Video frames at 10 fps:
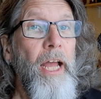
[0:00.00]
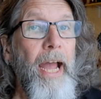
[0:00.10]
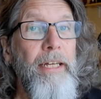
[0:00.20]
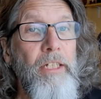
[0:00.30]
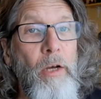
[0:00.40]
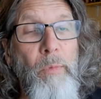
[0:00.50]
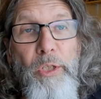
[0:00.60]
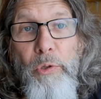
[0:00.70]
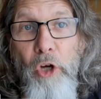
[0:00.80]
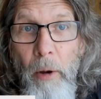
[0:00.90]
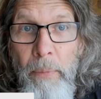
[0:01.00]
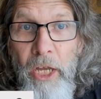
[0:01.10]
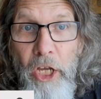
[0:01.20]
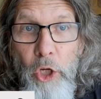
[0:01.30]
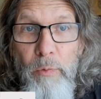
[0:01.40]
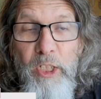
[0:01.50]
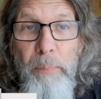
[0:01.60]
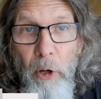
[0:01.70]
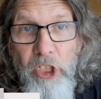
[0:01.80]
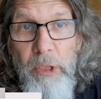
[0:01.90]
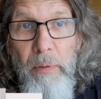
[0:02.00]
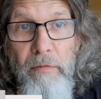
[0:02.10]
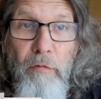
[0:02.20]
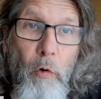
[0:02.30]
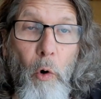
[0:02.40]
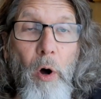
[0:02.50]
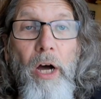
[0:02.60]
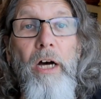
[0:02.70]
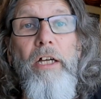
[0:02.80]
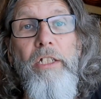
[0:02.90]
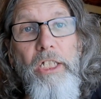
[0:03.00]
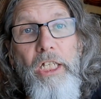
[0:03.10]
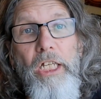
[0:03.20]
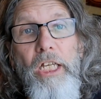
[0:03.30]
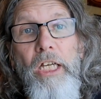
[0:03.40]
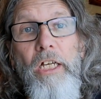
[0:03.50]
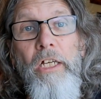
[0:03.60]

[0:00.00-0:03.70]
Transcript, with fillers: And then when you come here, you're responsible for the,